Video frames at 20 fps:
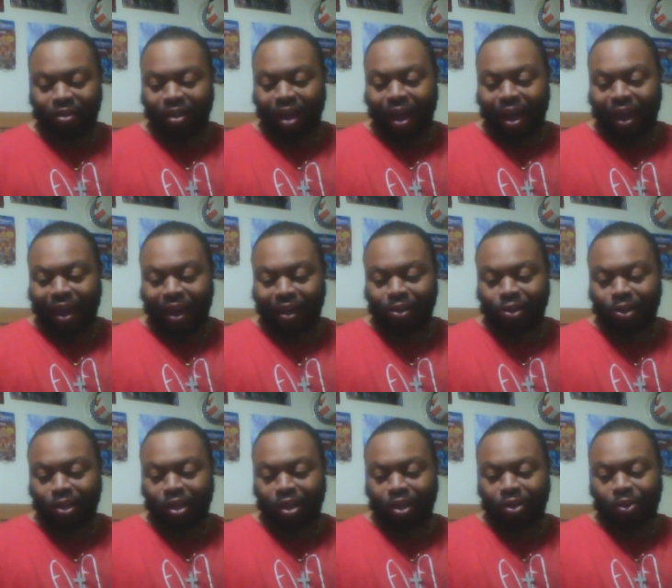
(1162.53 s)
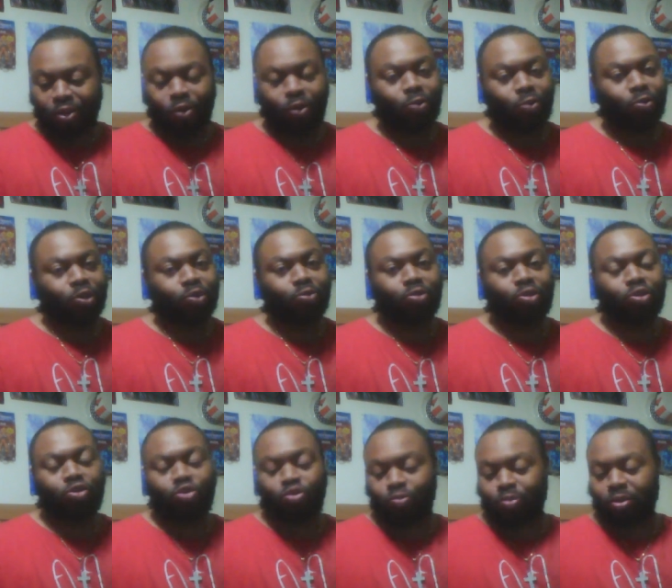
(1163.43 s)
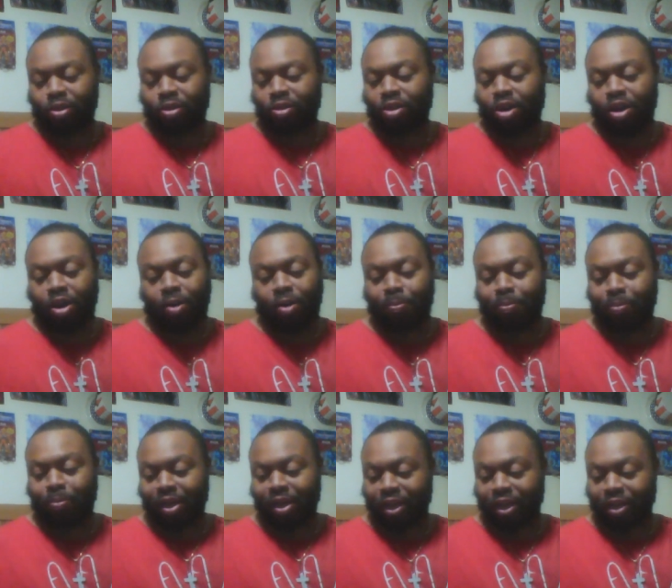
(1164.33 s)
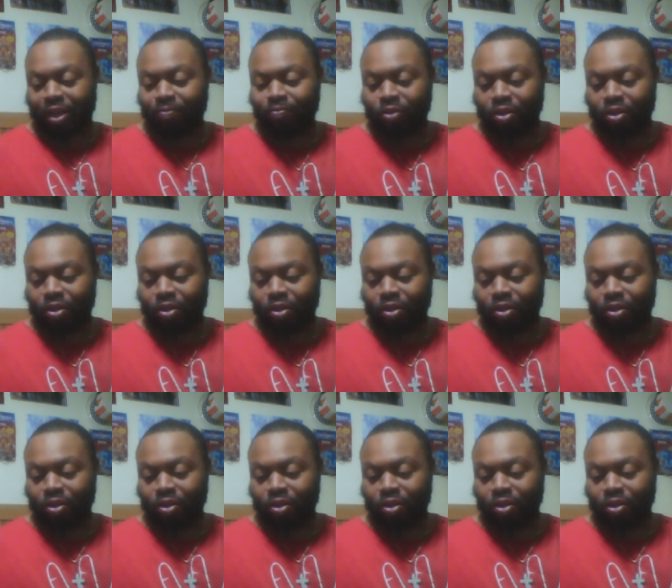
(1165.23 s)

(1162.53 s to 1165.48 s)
I hadn't seen her on YouTube in a minute.